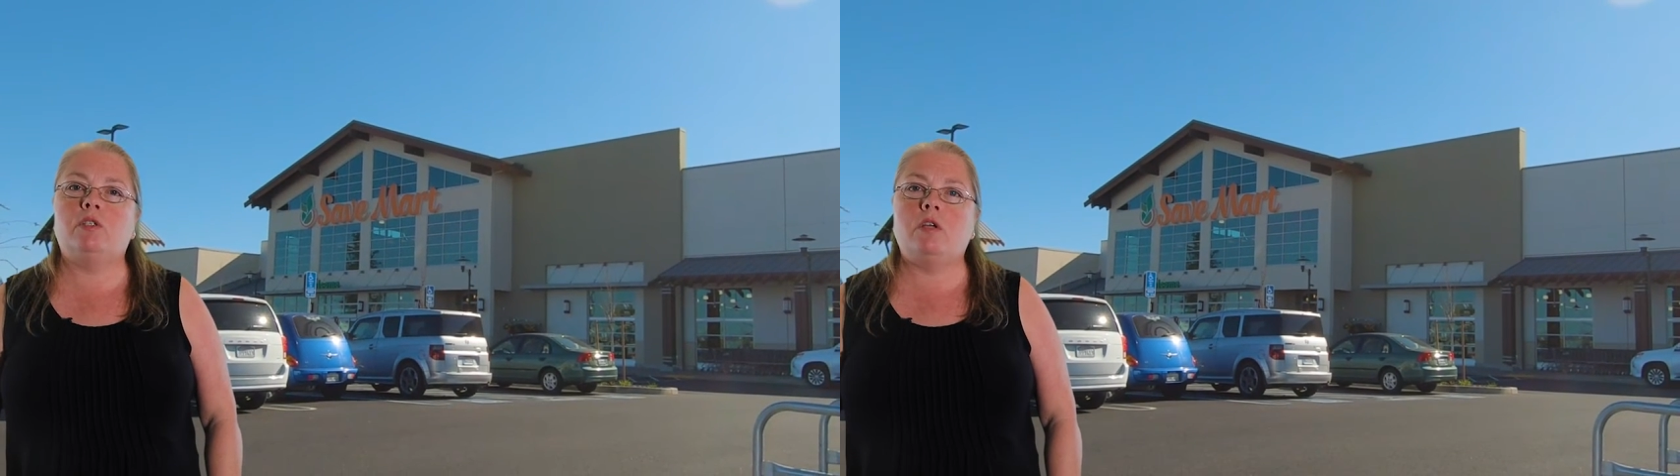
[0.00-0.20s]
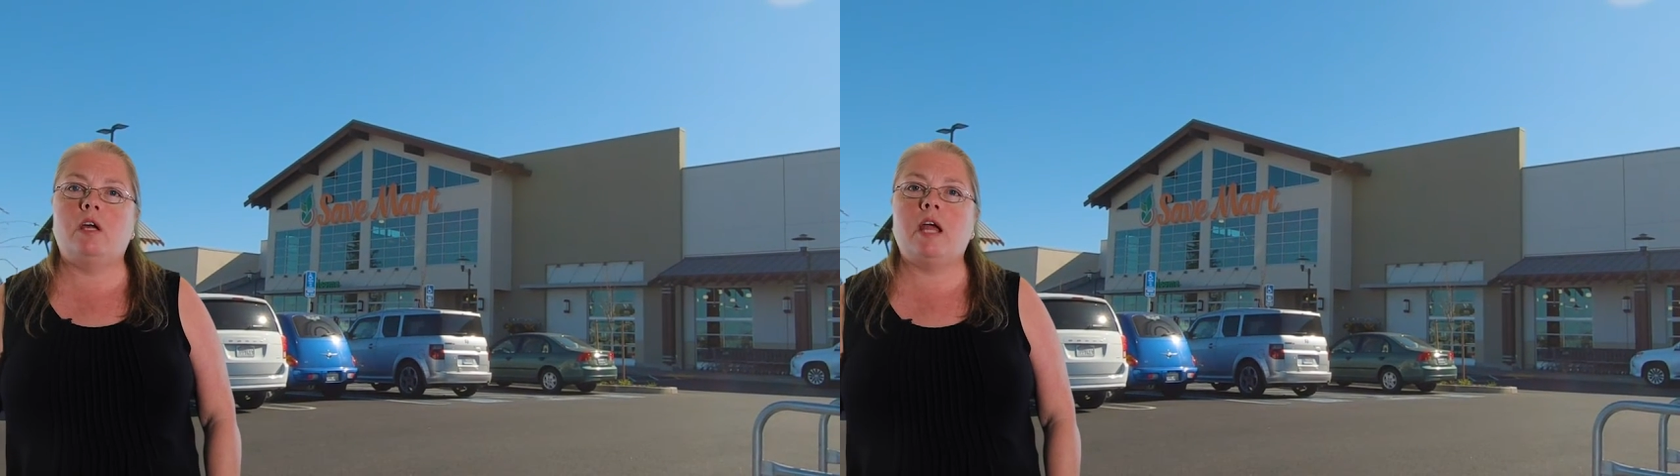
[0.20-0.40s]

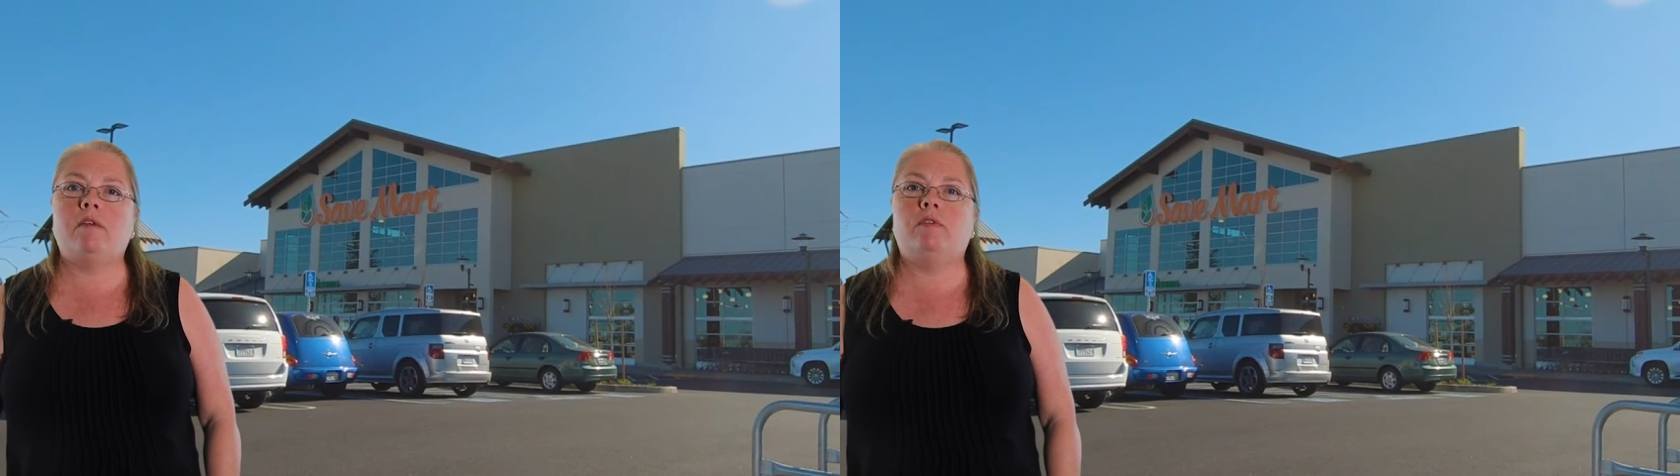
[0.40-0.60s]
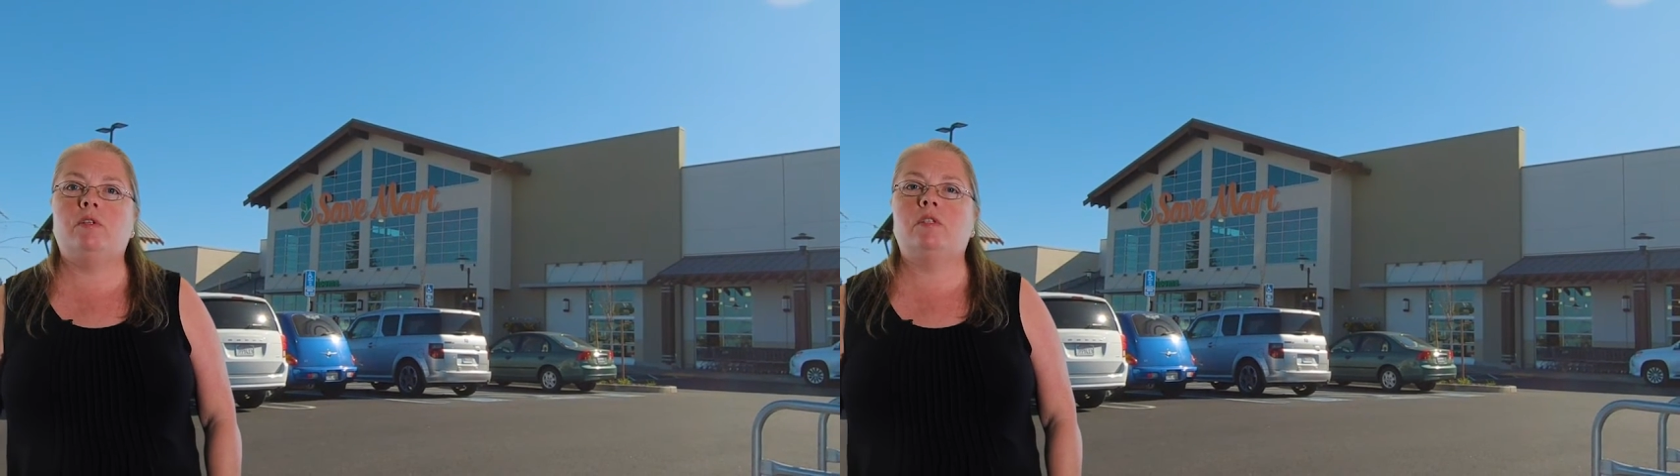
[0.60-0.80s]
sought
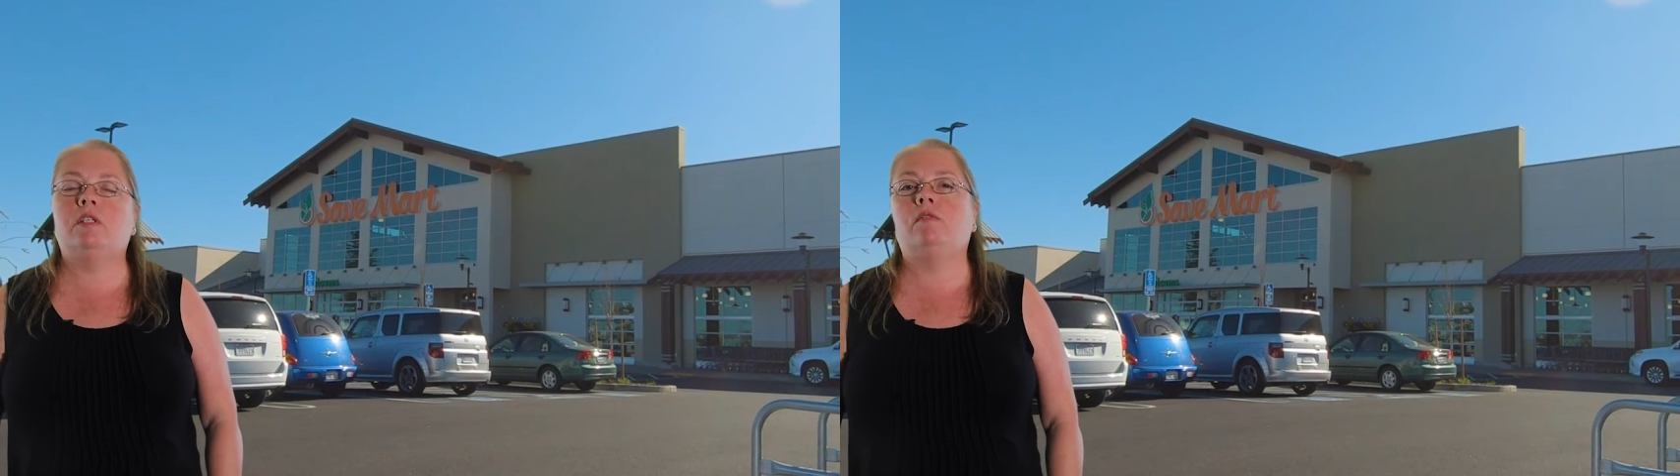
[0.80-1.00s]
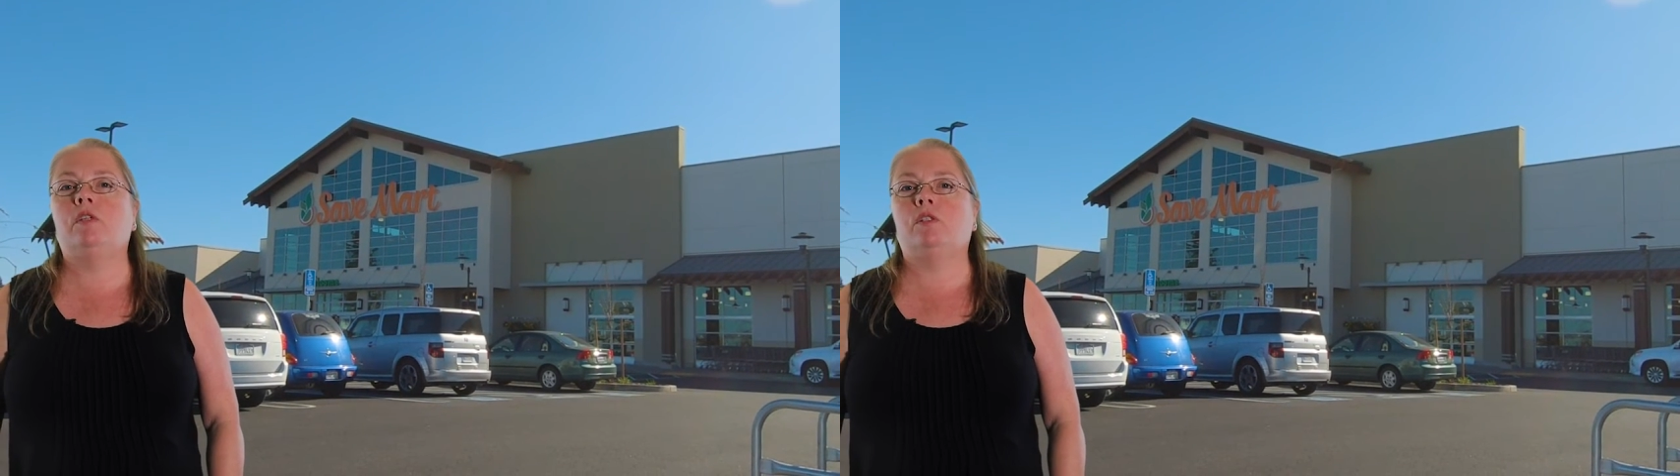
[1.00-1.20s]
after
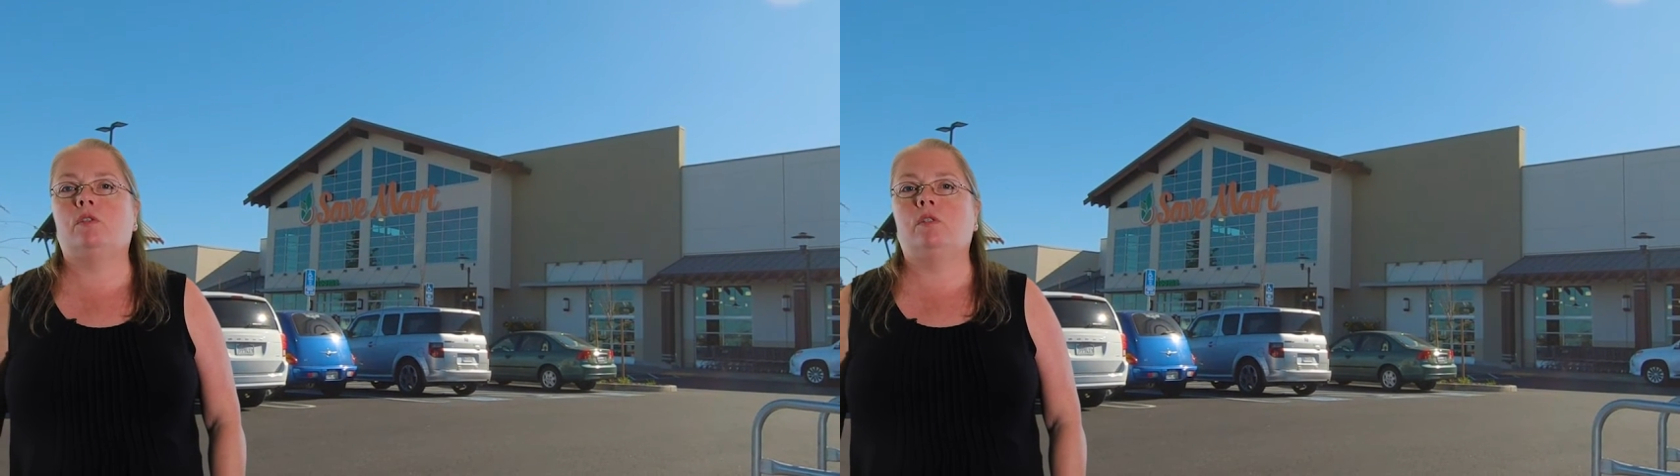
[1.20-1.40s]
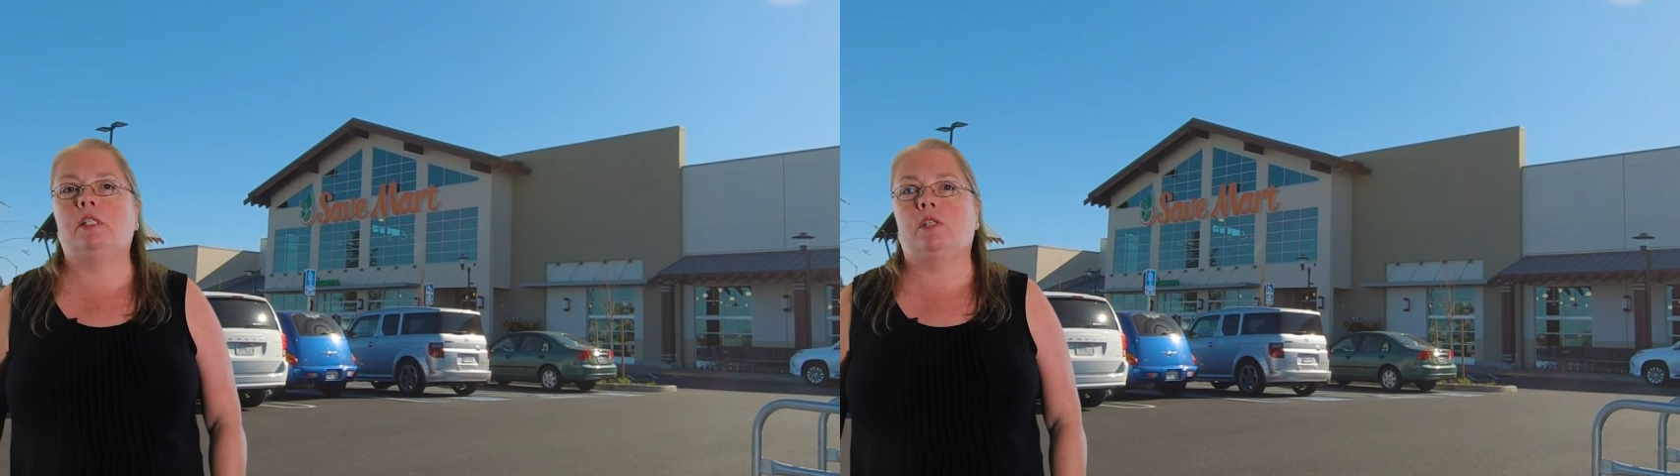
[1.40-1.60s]
Sylvan
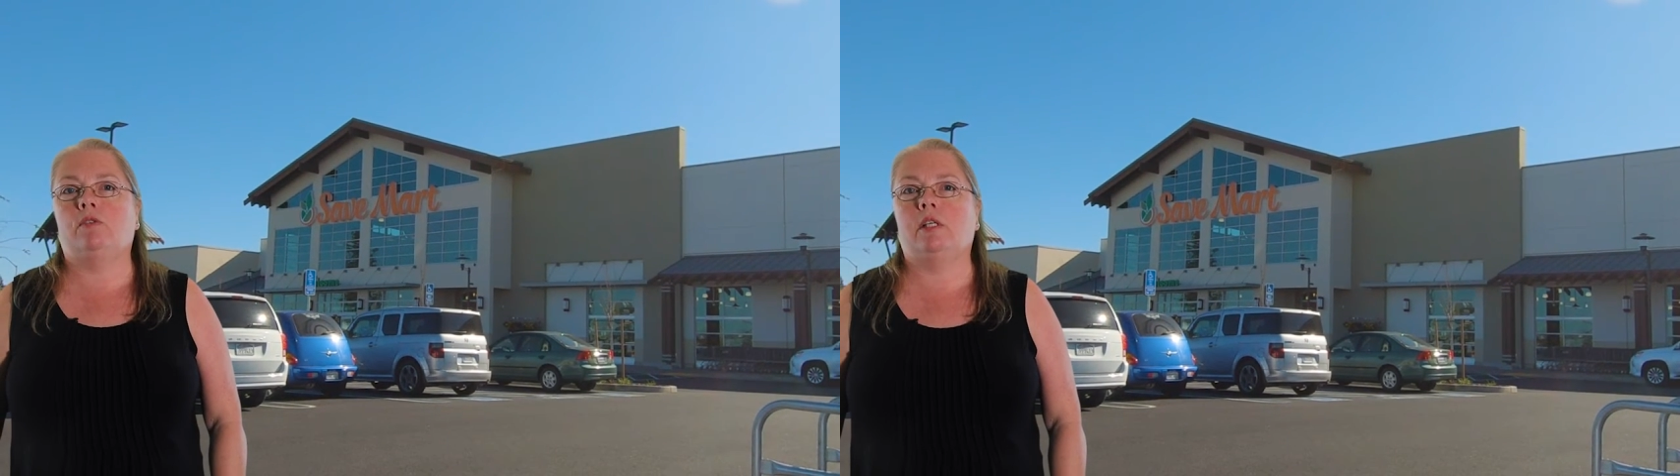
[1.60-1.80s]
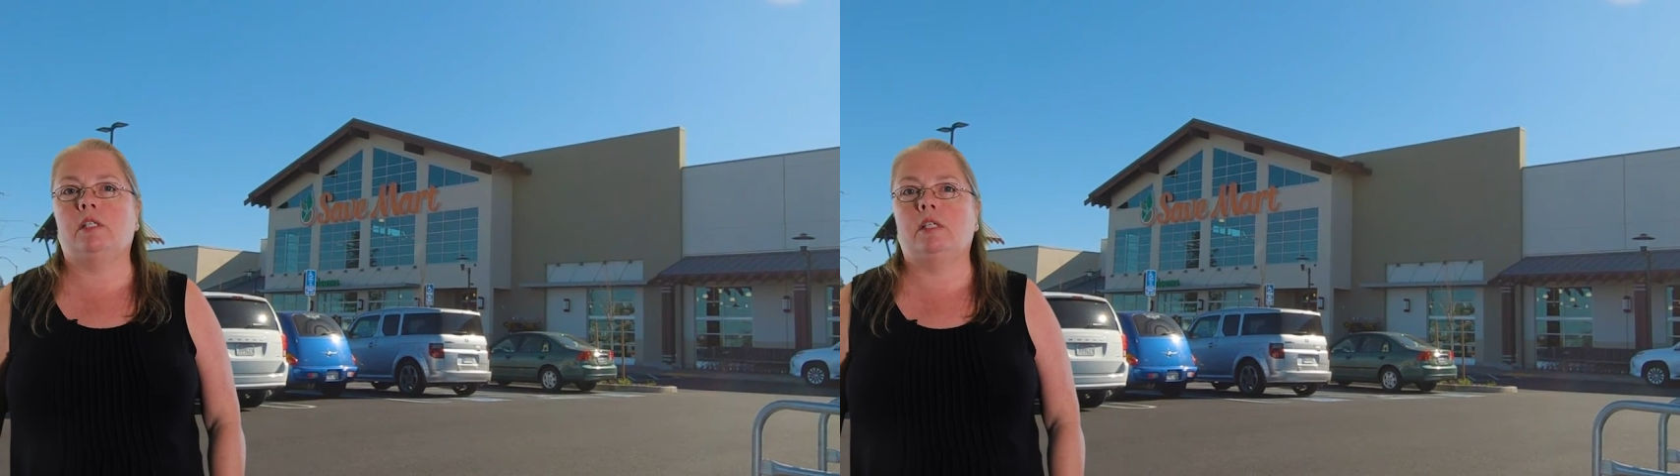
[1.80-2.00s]
School
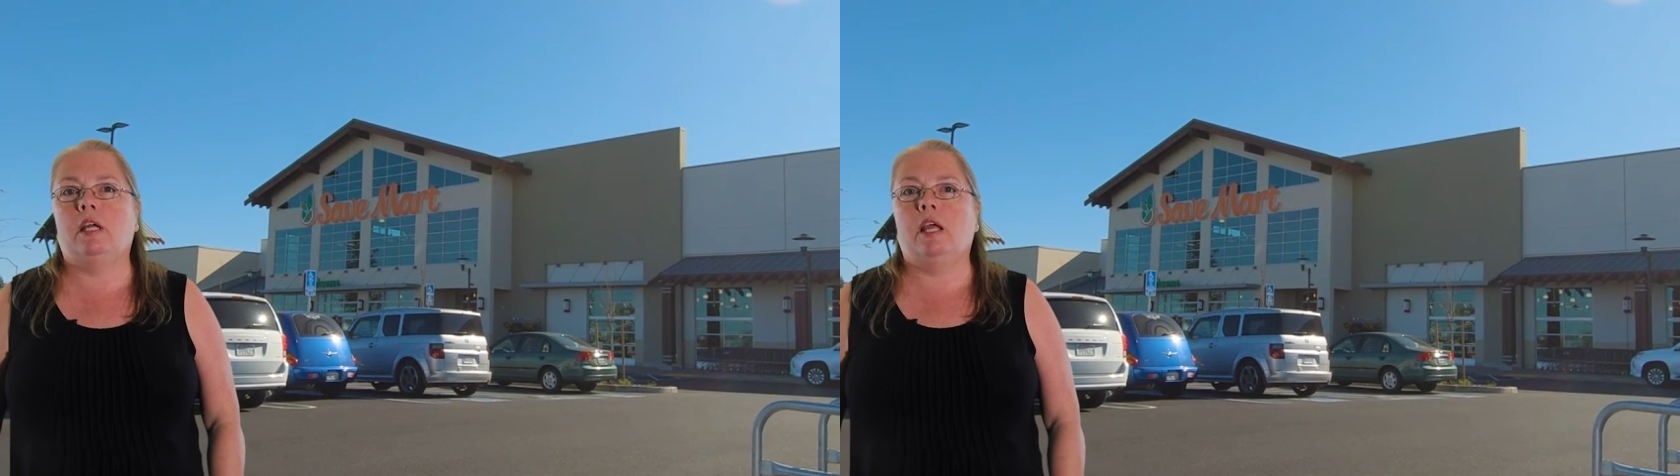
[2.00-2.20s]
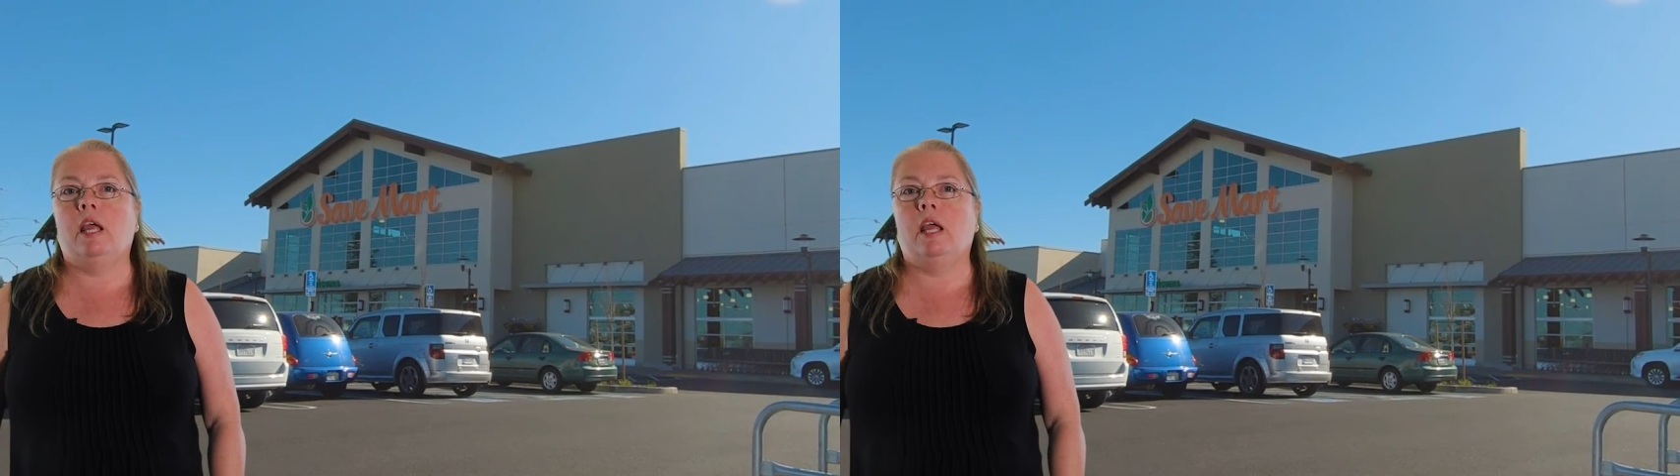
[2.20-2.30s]
District